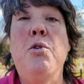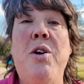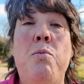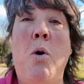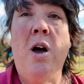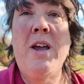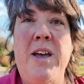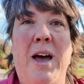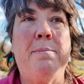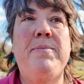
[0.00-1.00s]
you can
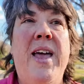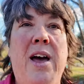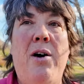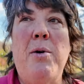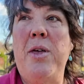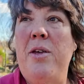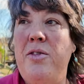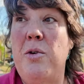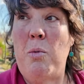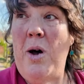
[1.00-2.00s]
walk up. Now,
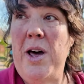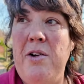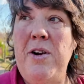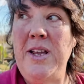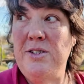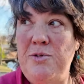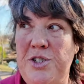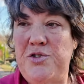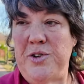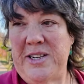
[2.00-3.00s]
the water is
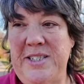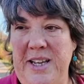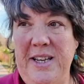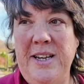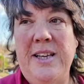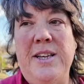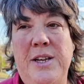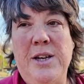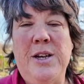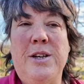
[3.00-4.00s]
restricted
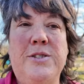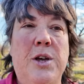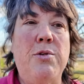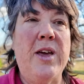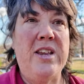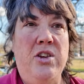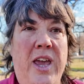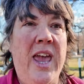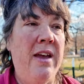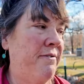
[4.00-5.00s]
so that you
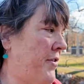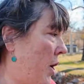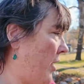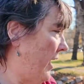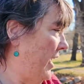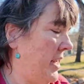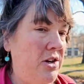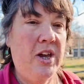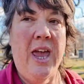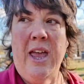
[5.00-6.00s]
can't fall in
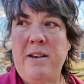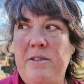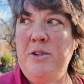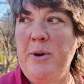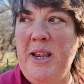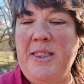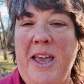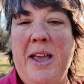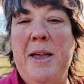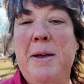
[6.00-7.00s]
and you can't do
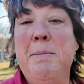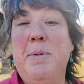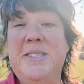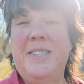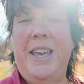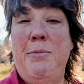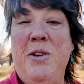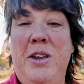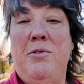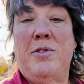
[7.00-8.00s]
anything. But see,
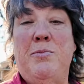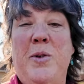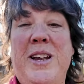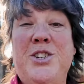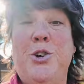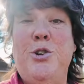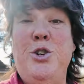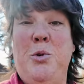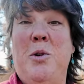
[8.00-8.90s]
when I turn